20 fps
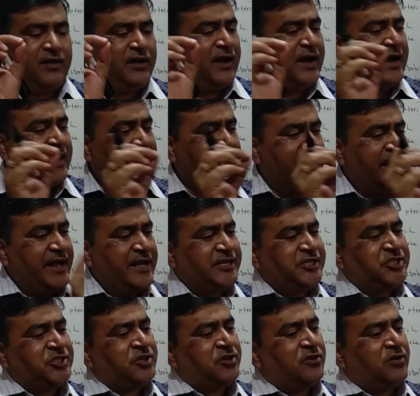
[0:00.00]

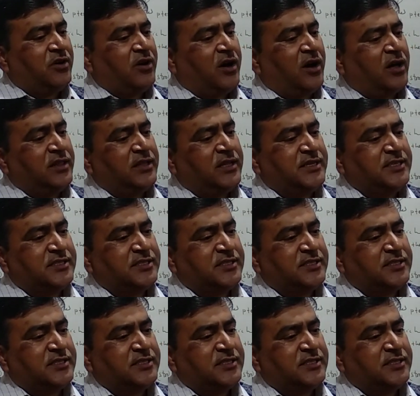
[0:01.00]
attached on the